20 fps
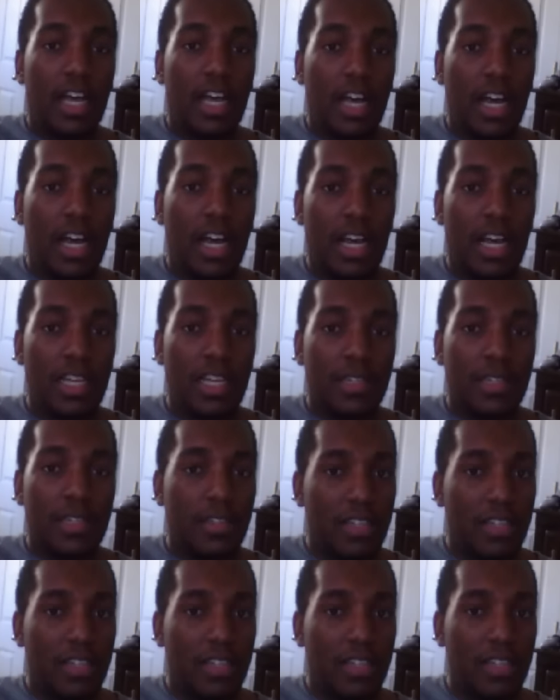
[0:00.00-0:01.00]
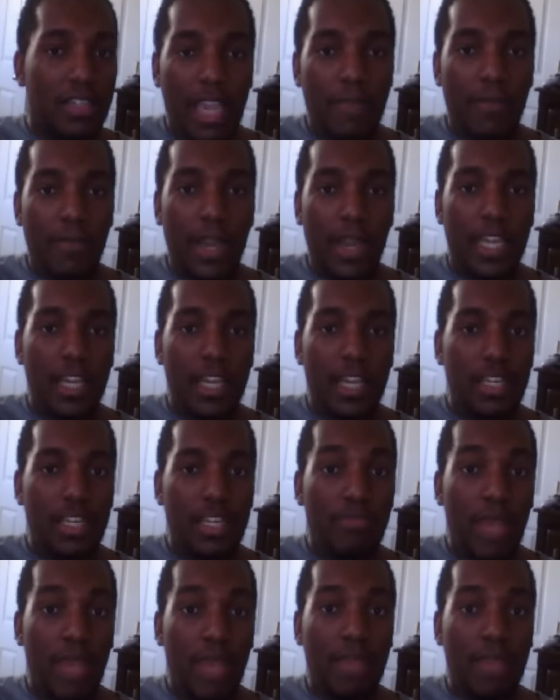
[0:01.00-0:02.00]
Uh, so this game right here, this
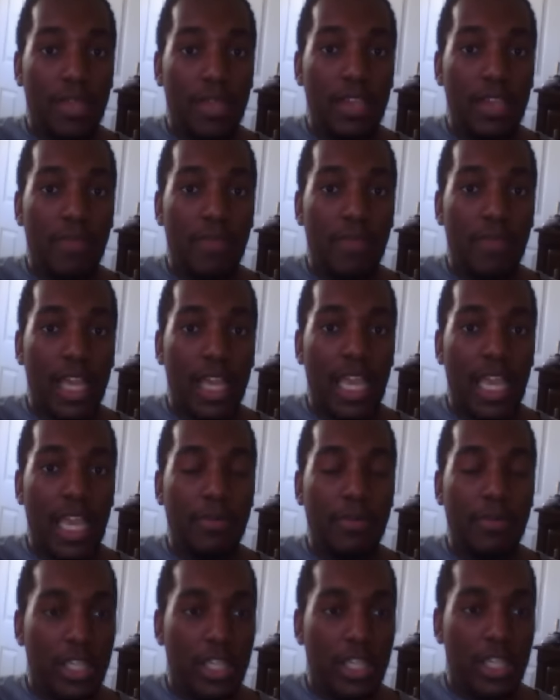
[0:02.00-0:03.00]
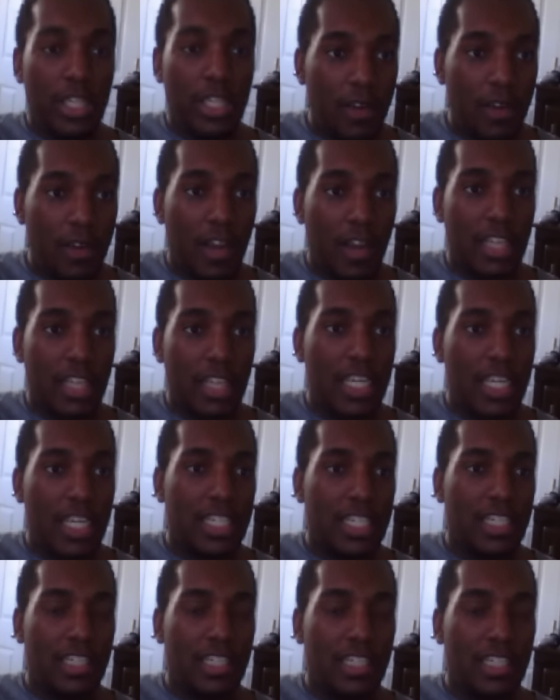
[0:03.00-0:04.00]
may be my game of the year. I think I
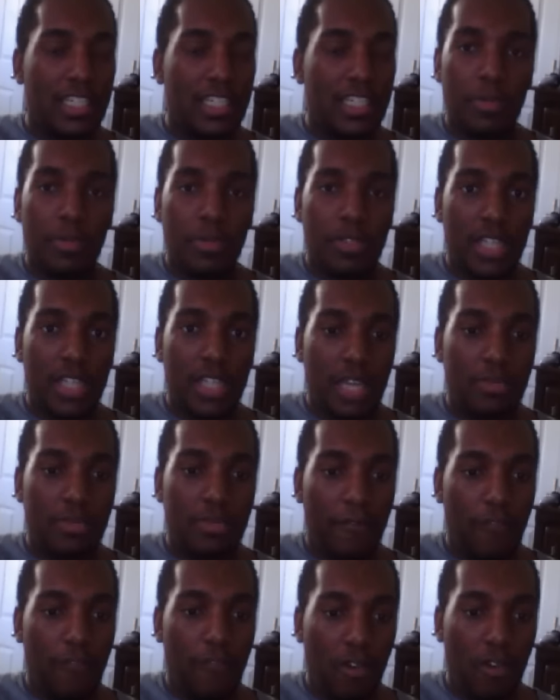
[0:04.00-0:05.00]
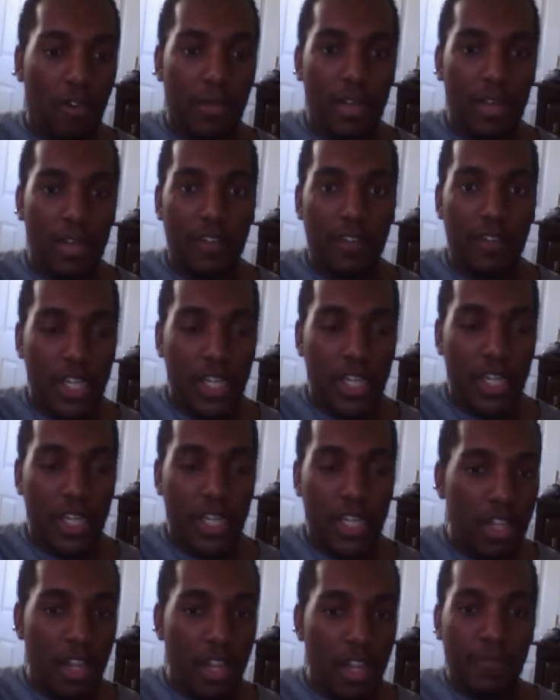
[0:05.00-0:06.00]
said this a couple of times before in my other
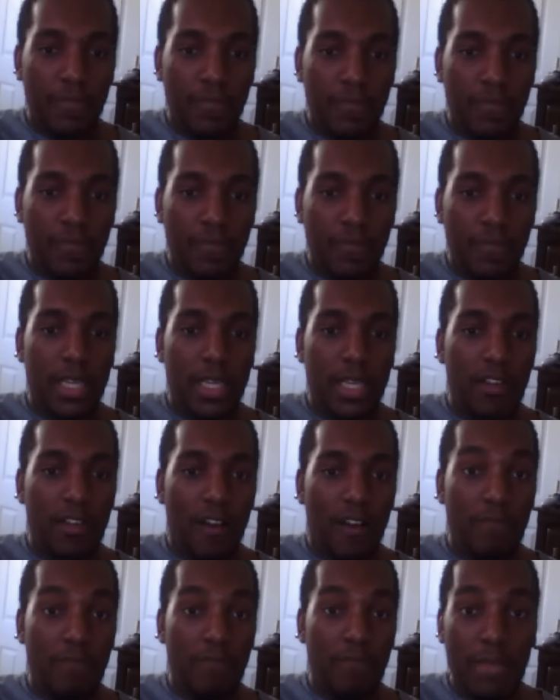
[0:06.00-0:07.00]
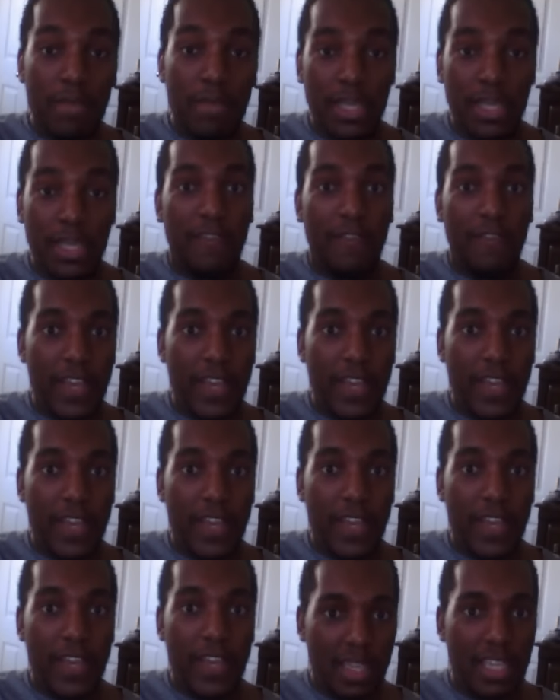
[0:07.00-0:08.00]
videos. This based off me being a
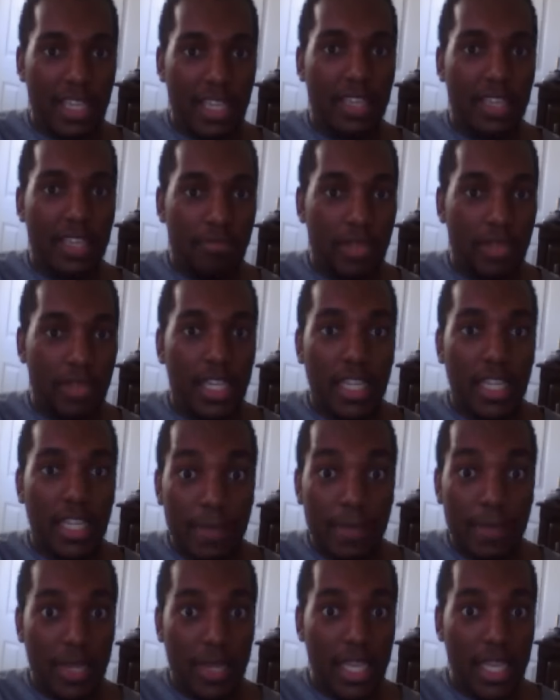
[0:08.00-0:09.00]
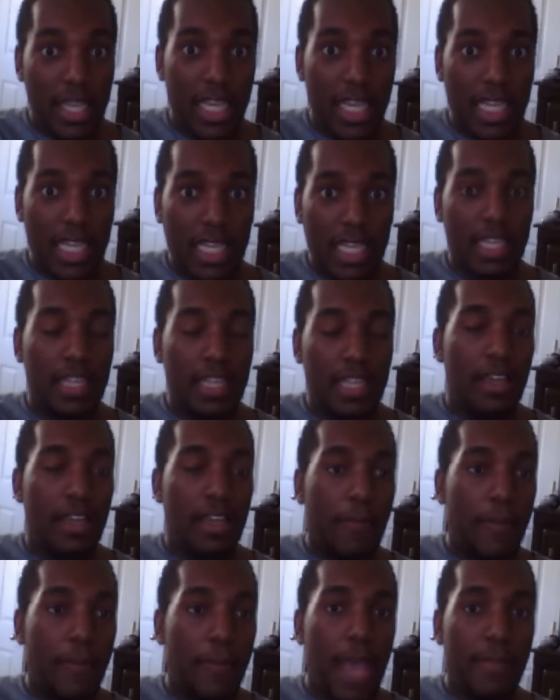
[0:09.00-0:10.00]
very big, big, big
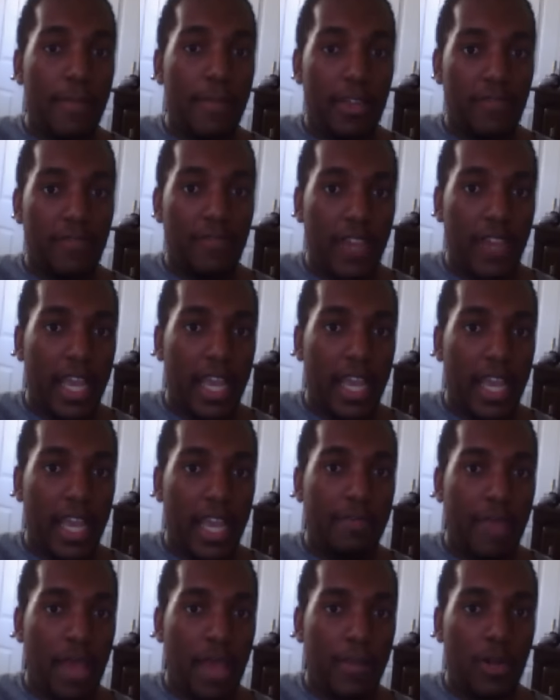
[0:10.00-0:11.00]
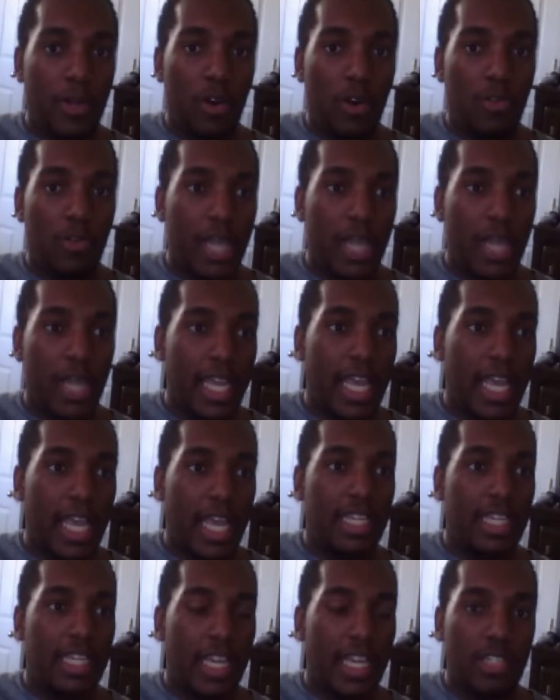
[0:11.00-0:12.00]
Batman fan, and Batman Arkham Knight got
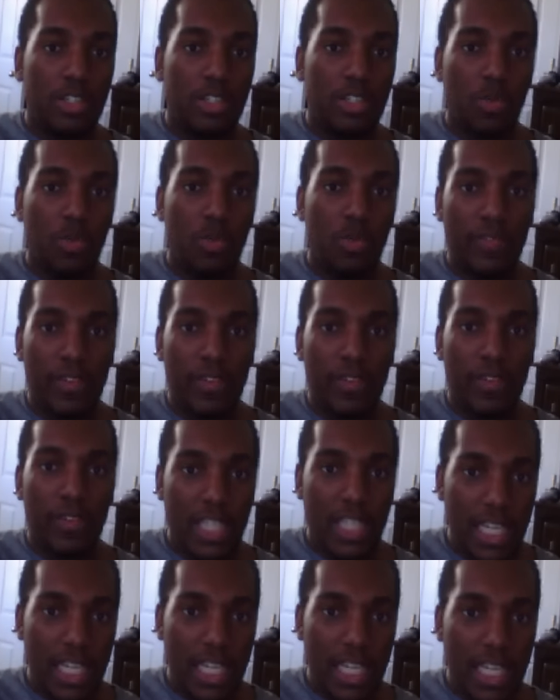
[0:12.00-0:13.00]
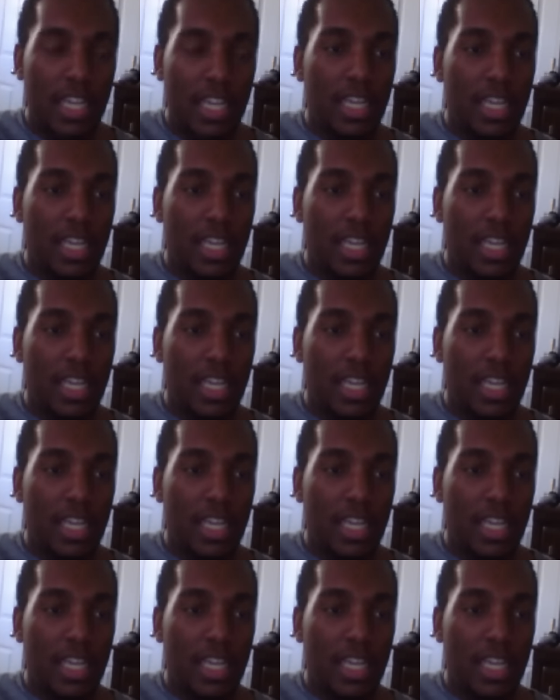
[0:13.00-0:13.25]
delayed to 2015.